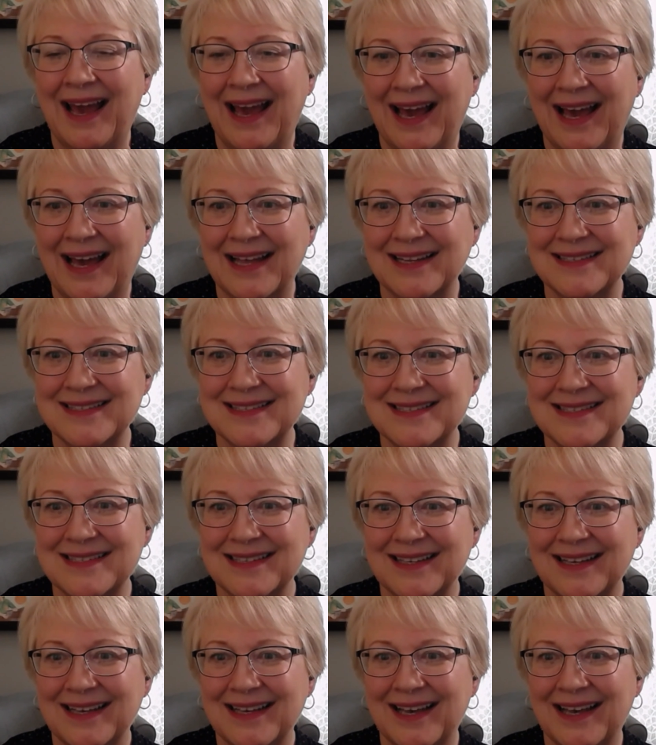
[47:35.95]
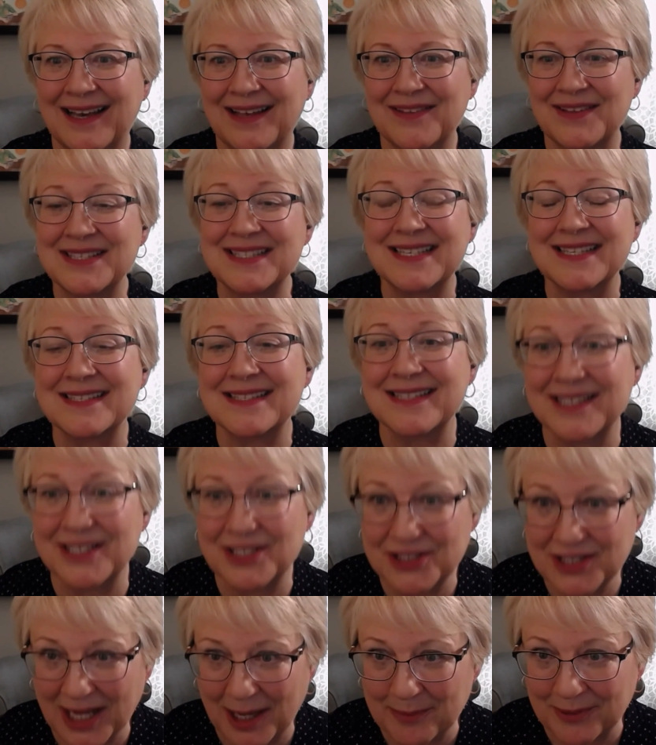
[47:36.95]
at uh, the
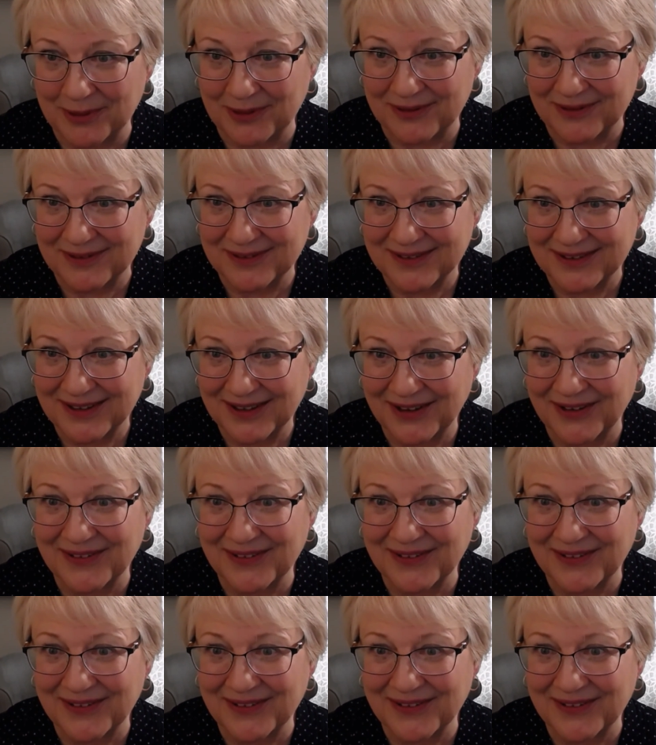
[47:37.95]
Sistine Chapel. Hmm.